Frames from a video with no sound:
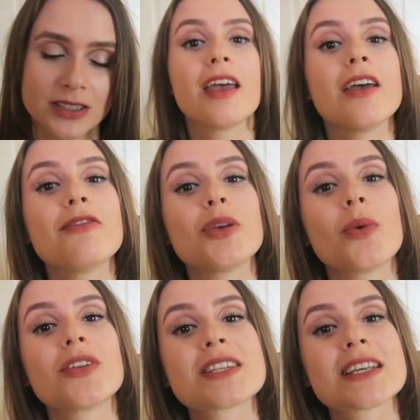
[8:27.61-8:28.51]
If you
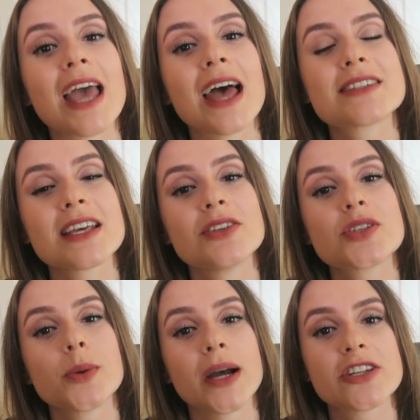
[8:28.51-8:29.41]
want to get
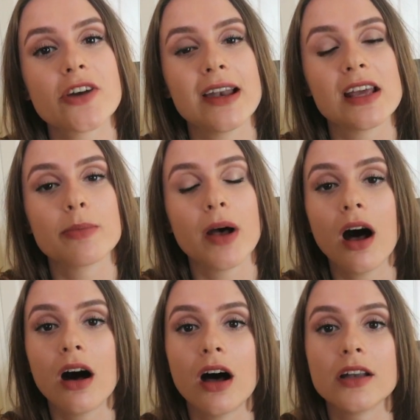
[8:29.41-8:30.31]
into weight training but
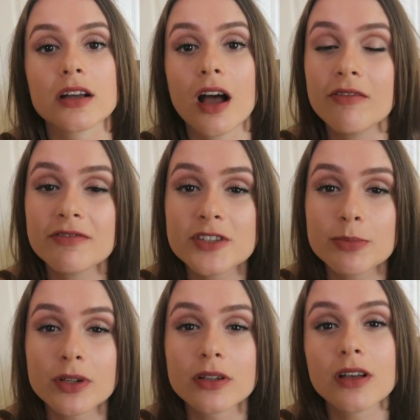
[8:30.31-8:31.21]
aren't
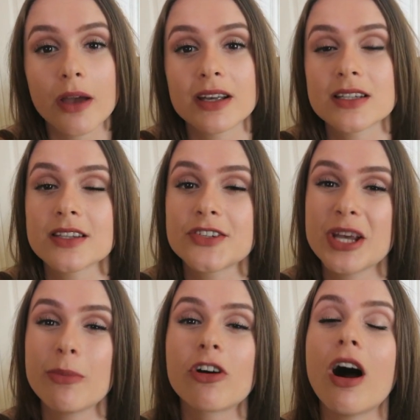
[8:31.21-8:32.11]
comfortable going into the
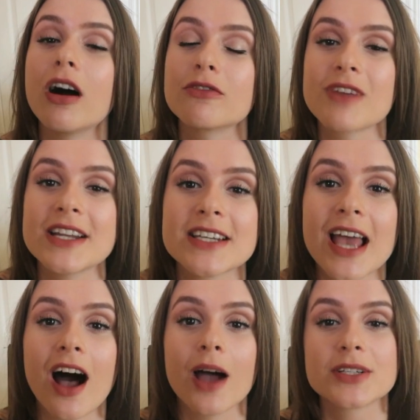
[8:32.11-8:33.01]
gym or aren't ready
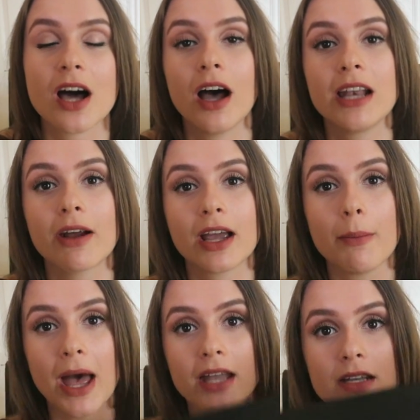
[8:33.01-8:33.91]
yet, I would highly
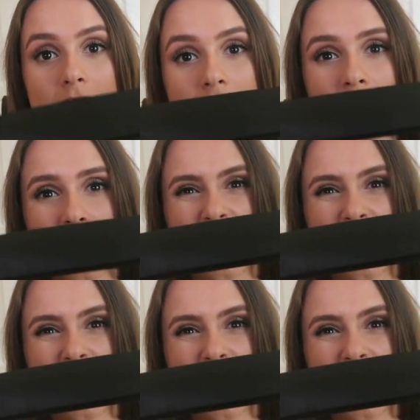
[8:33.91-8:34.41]
recommend